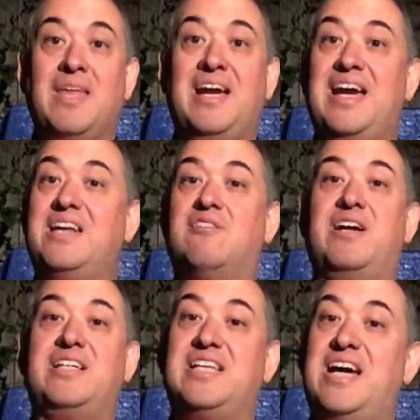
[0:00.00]
I had a
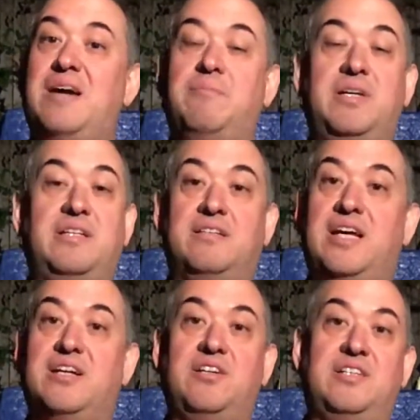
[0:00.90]
great time, but
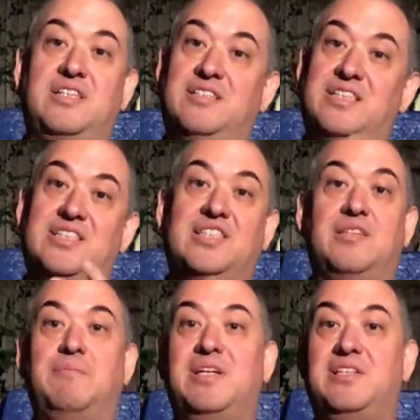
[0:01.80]
I couldn't enlist in the
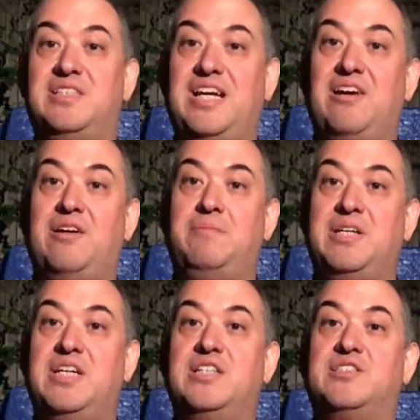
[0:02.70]
military
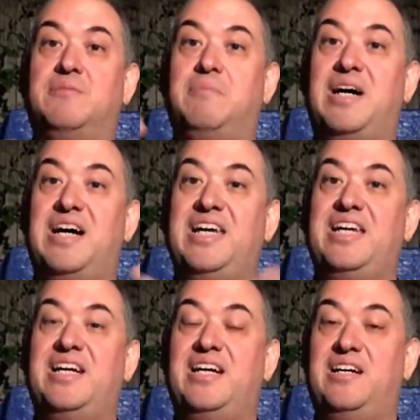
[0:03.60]
because of my
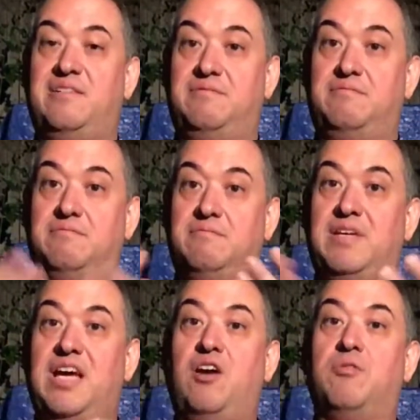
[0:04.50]

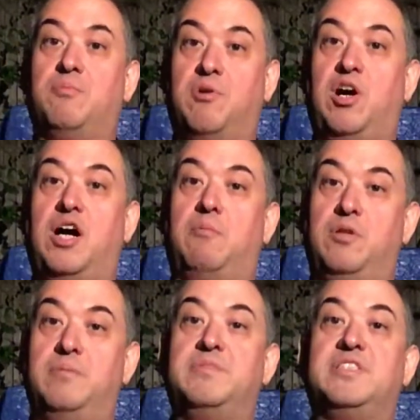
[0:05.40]
health
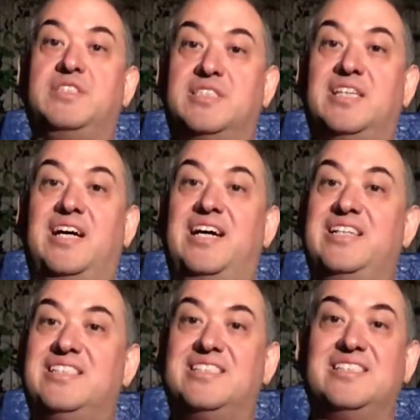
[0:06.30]
problems and such,